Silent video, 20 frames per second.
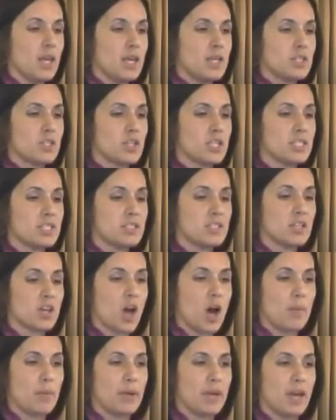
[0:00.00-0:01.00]
So this is a
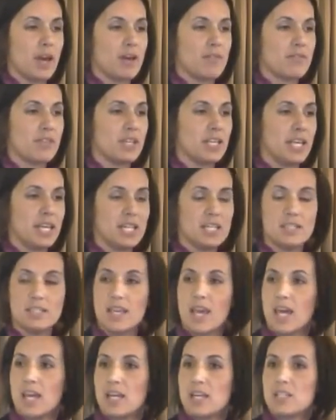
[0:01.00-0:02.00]
copy of the latest
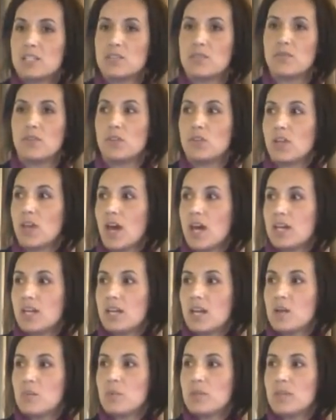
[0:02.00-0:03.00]
Canada's Food Guide,
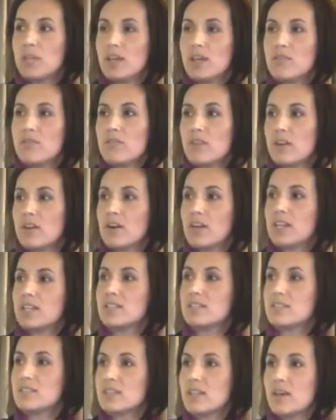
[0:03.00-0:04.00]
and I believe there
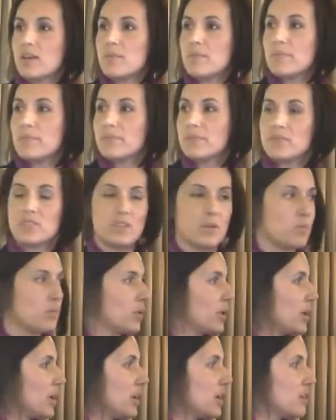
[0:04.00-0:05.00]
is
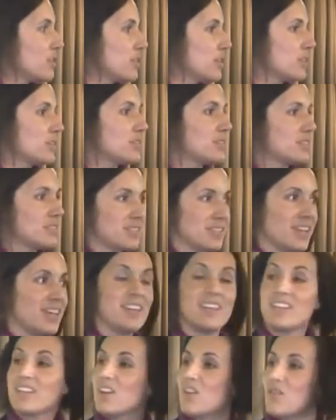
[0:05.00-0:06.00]
somewhere here,
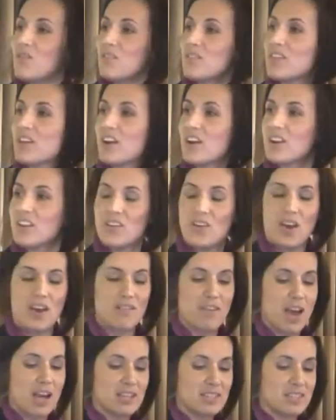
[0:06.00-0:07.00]
over there, you
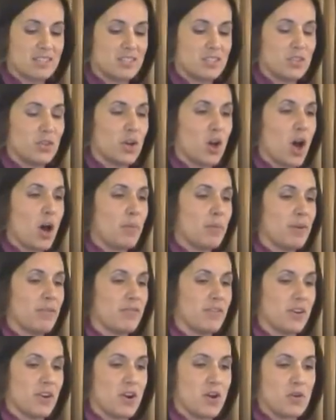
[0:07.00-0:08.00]
have access to a copy
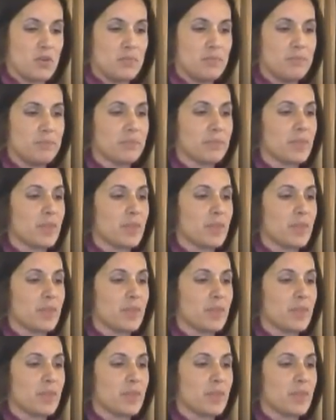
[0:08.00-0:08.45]
of your own.